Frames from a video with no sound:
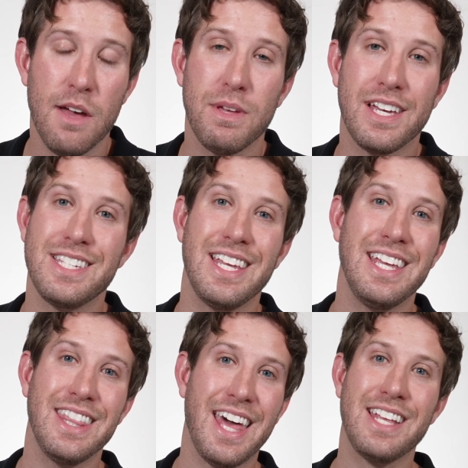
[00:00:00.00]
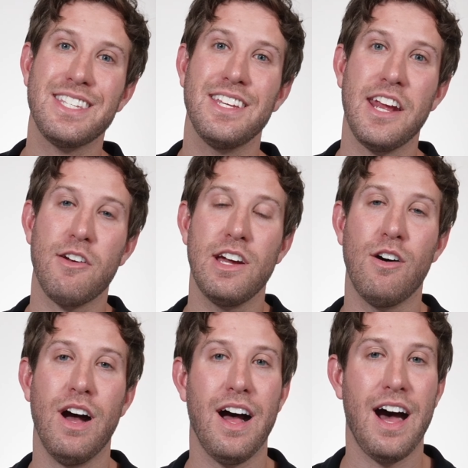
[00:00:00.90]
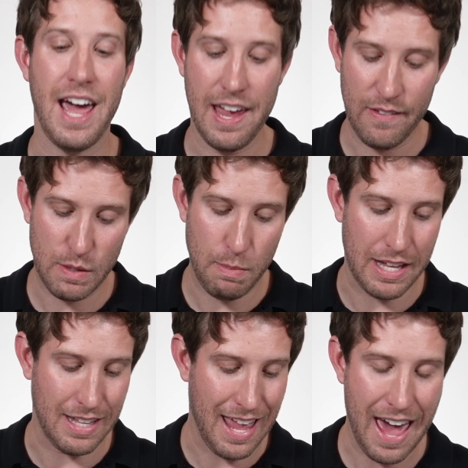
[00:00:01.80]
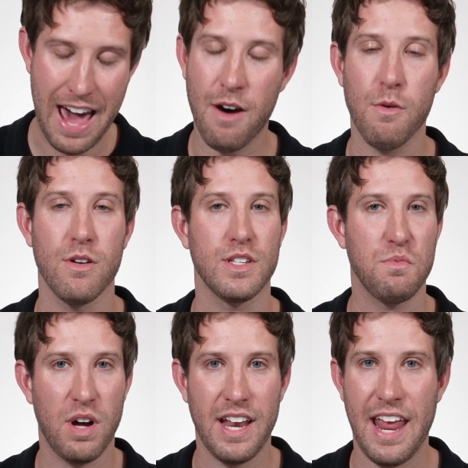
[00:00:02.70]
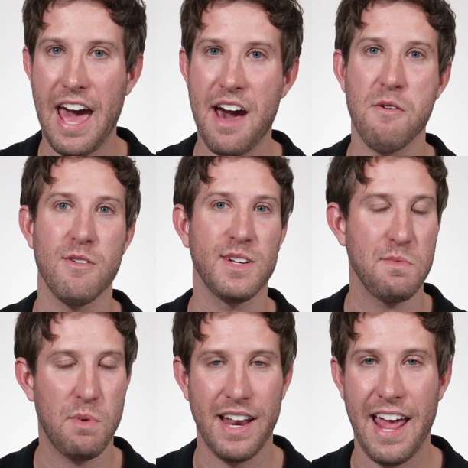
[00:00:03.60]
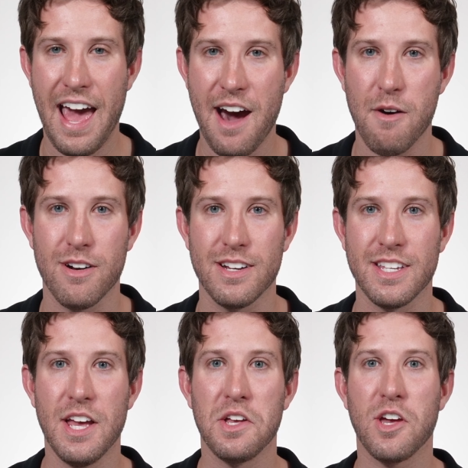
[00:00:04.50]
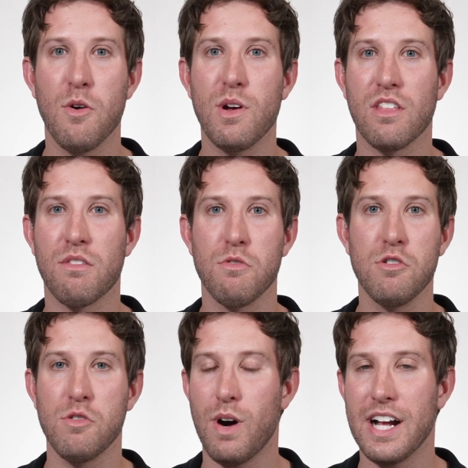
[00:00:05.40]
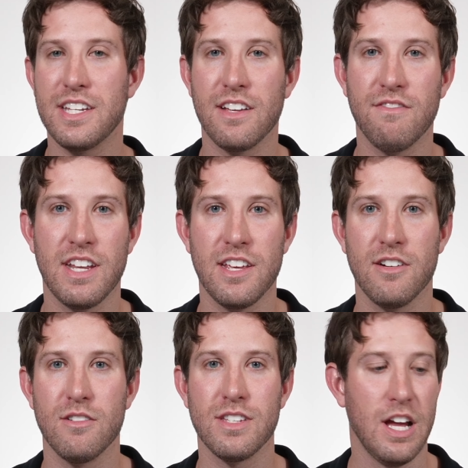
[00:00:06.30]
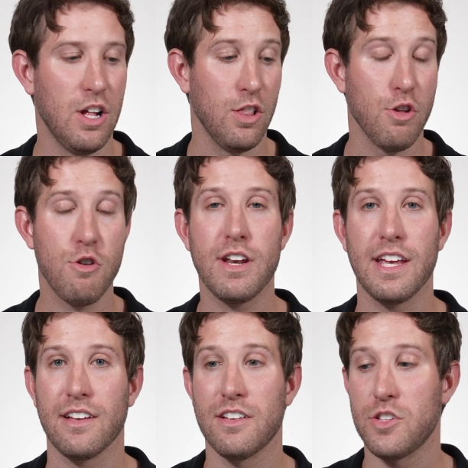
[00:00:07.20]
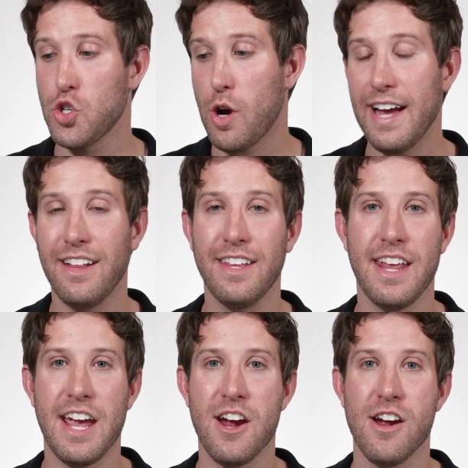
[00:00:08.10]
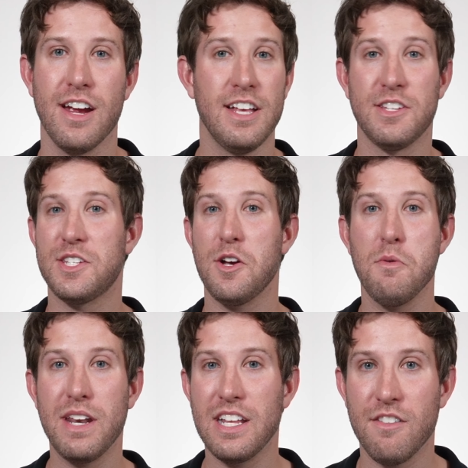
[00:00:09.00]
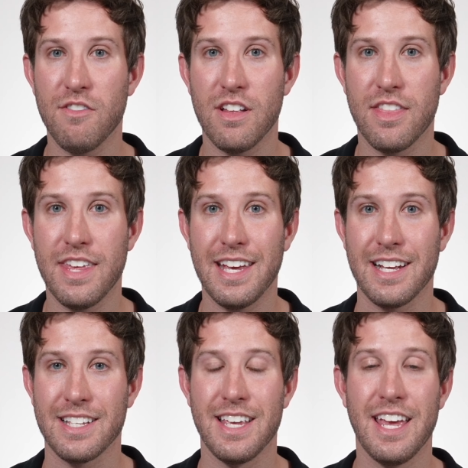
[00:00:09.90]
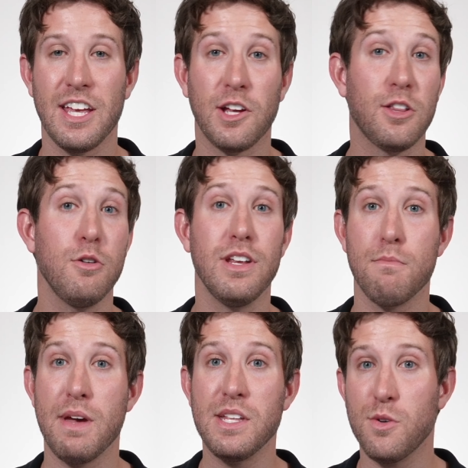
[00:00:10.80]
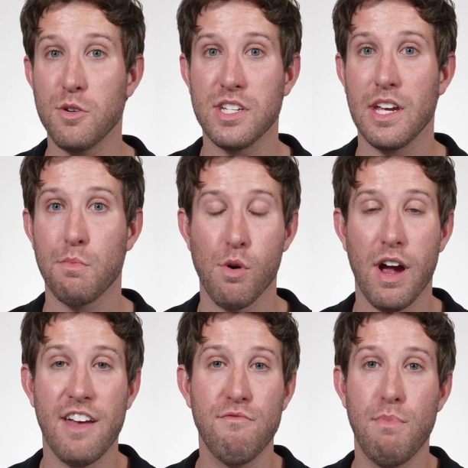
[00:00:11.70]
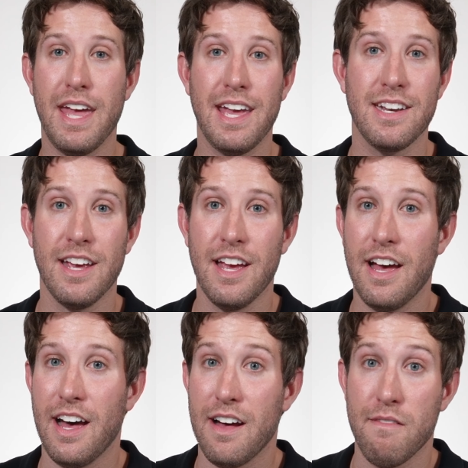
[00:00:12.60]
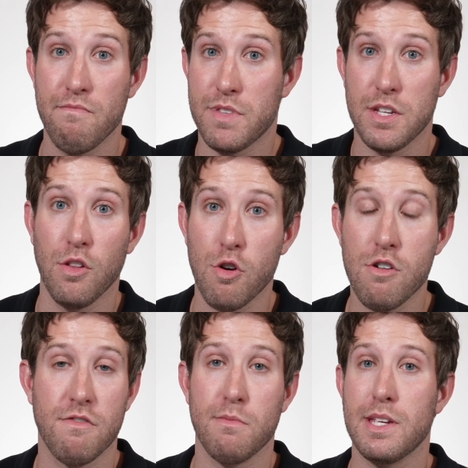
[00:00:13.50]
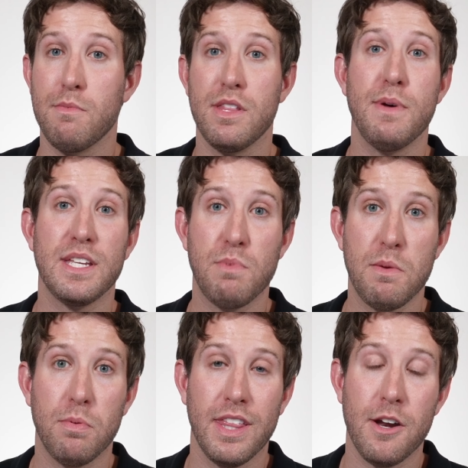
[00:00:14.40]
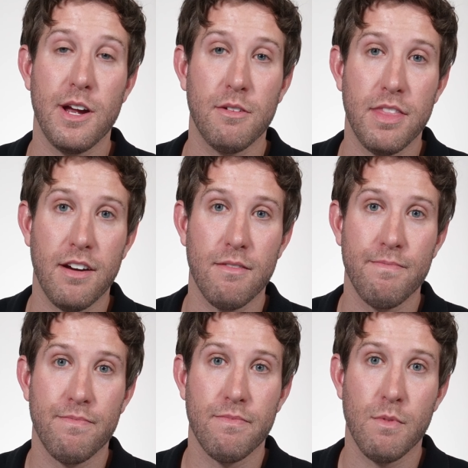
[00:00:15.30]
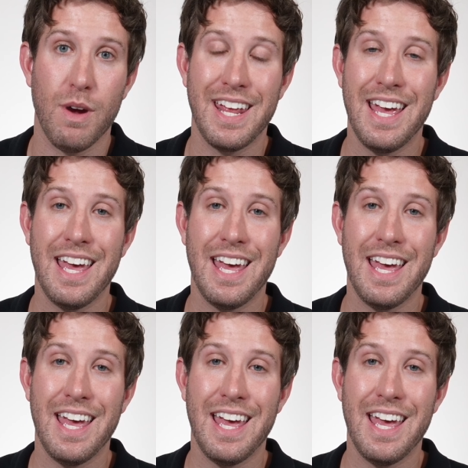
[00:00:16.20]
Because in that scenario, I have spent hours upon hours upon hours going through, watching videos, learning, trial and error, so many different things, including mentorship, where I've paid to learn from some of the best people that are out there, right?